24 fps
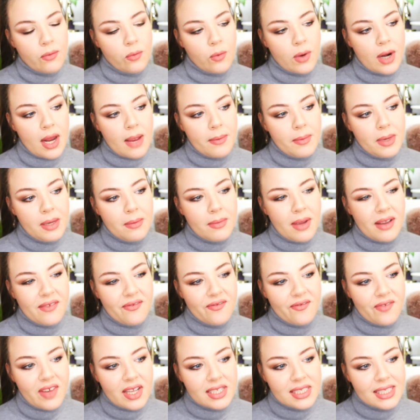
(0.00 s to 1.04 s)
What I mean by
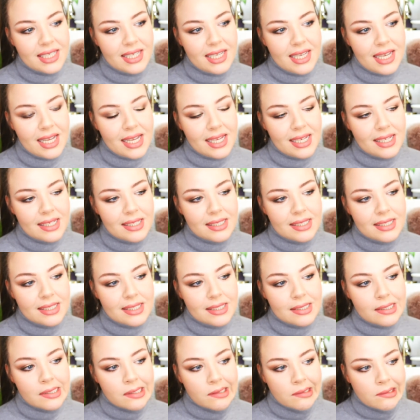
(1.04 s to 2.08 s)
fuzzy
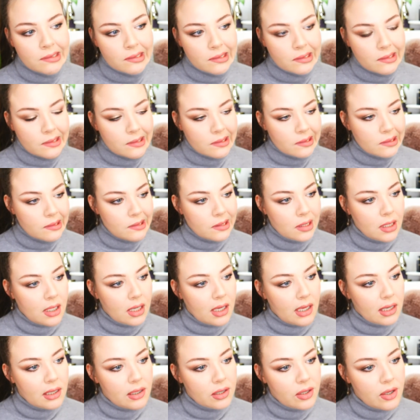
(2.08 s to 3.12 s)
is,
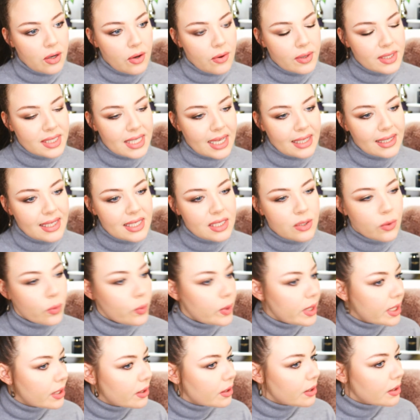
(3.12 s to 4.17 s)
I don't know, it's like this
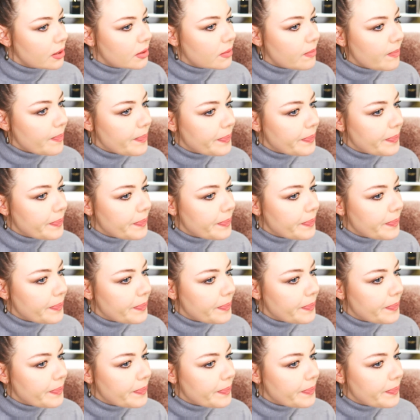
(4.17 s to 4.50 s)
weird